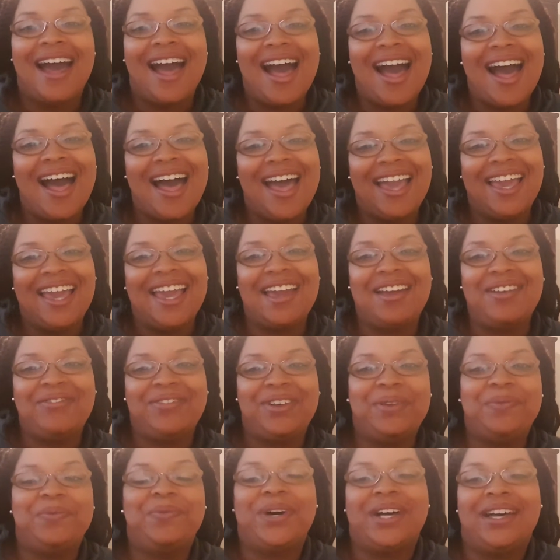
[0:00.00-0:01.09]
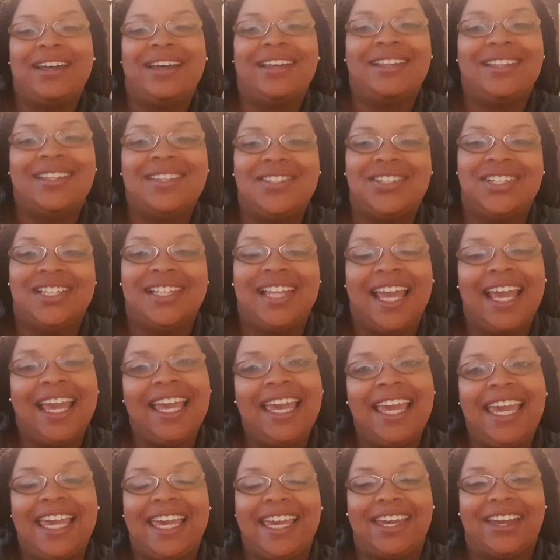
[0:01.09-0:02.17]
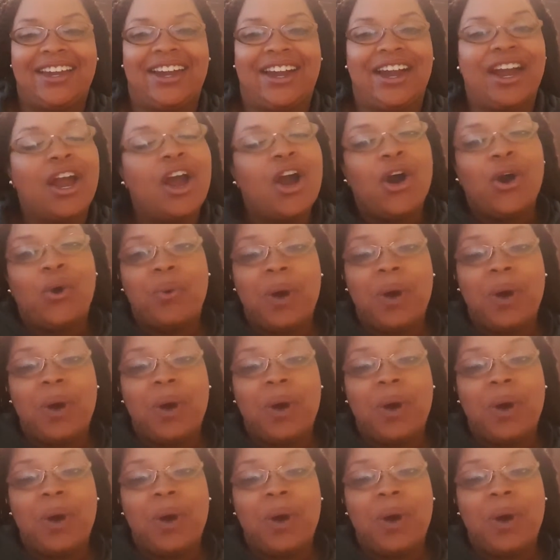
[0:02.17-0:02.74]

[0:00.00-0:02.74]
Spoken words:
Hi everyone, Janae here.